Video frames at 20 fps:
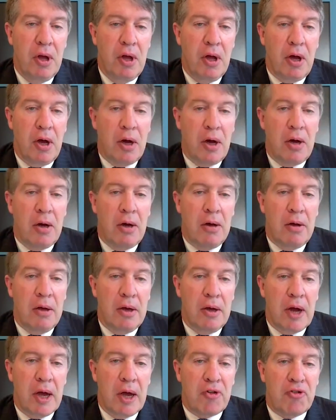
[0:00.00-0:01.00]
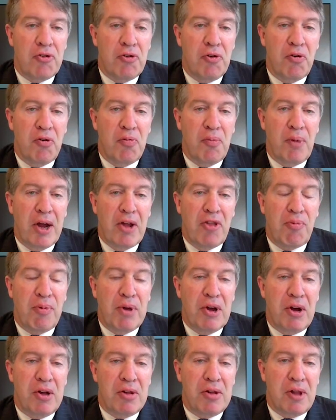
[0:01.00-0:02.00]
it actually reminds
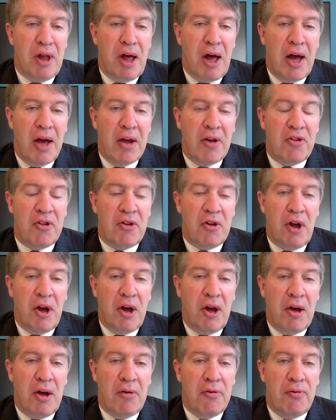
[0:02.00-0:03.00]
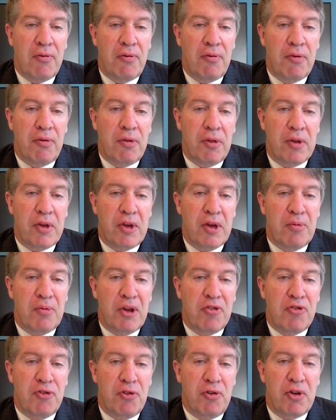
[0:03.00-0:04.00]
me a lot of the Kim
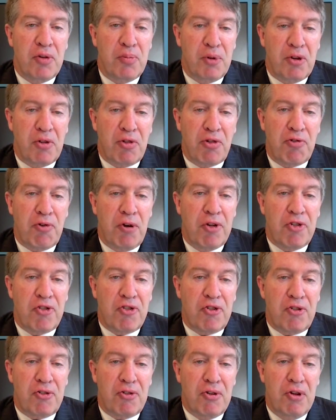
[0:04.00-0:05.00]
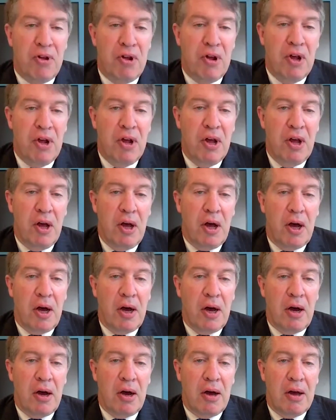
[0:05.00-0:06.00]
Dae-jung administration
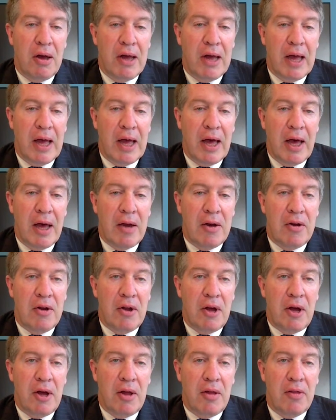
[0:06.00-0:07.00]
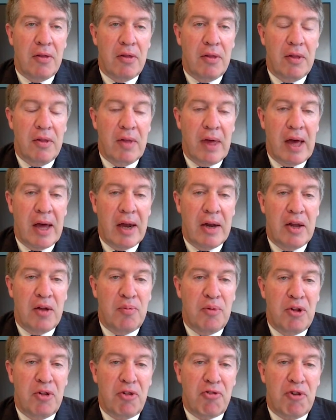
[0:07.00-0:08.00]
and that
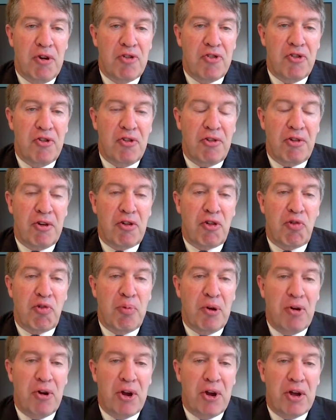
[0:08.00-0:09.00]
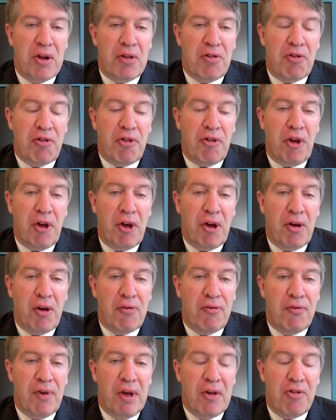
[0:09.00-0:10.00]
administration's experience
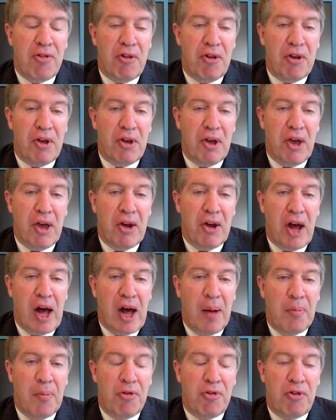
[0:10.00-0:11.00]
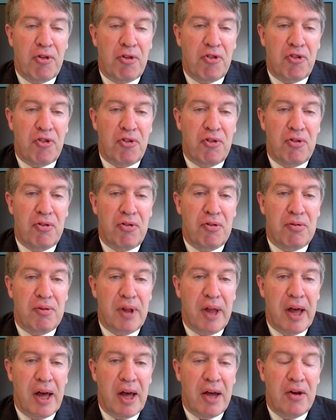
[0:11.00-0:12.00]
facing an
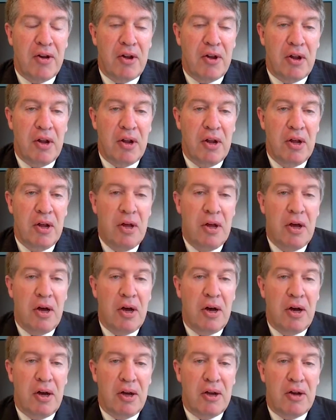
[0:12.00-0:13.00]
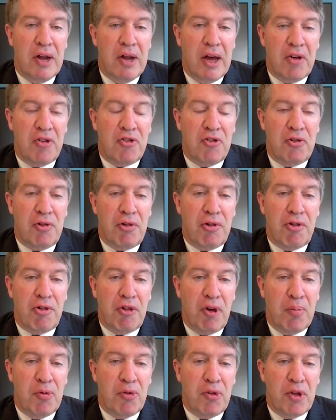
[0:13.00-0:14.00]
opposition-led National
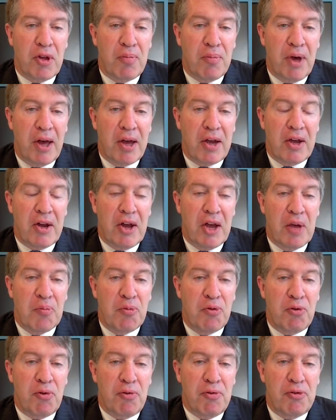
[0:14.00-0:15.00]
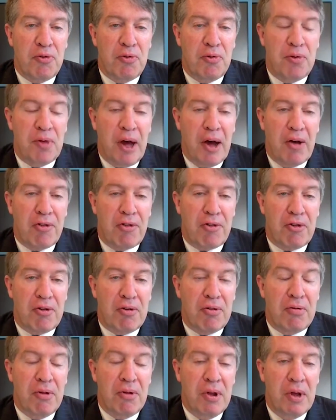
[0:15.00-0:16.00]
Assembly back in April of
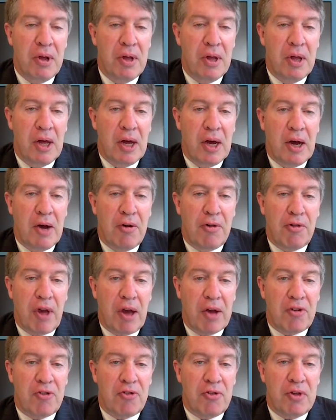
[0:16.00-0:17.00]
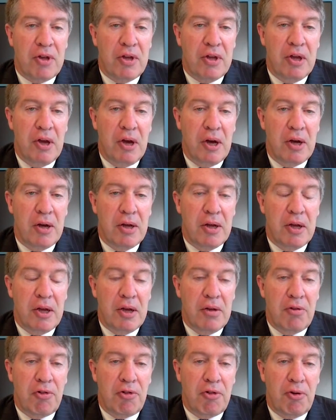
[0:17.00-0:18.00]
2000, I was actually
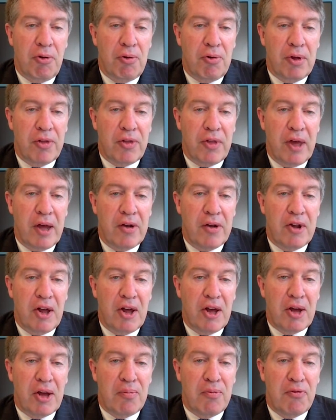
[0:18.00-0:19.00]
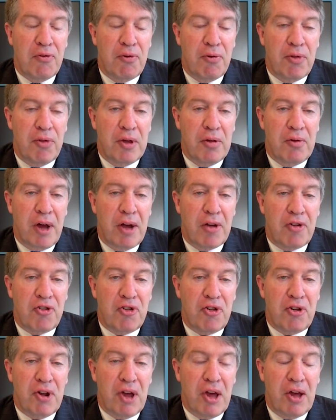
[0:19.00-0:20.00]
in Seoul at that time for the
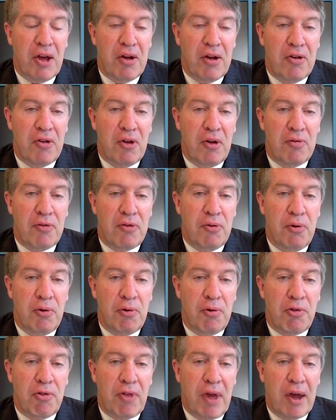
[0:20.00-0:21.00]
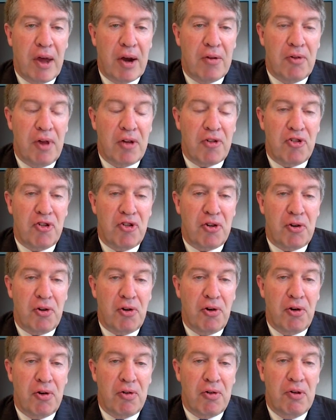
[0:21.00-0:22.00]
election. And of course, that election
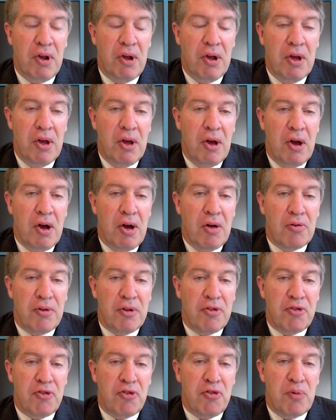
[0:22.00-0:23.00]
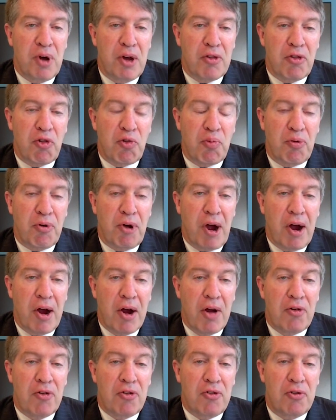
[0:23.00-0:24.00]
occurred only 2 months
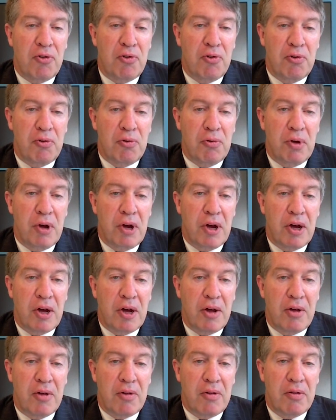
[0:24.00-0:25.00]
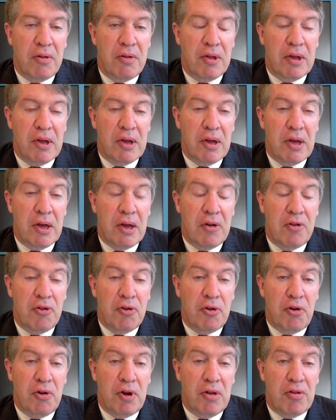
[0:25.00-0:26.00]
prior to the
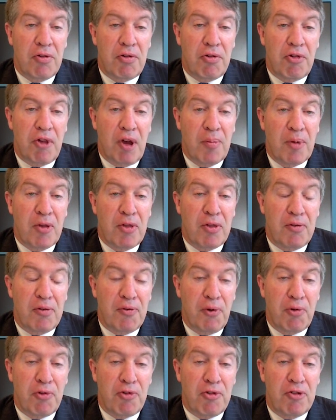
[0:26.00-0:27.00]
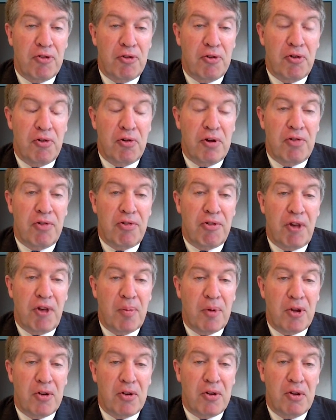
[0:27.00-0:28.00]
Inter-Korean Summit, the first Inter-Korean
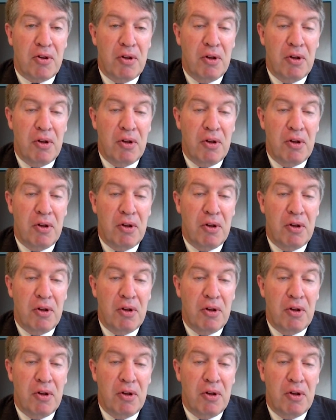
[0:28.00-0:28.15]
Summit.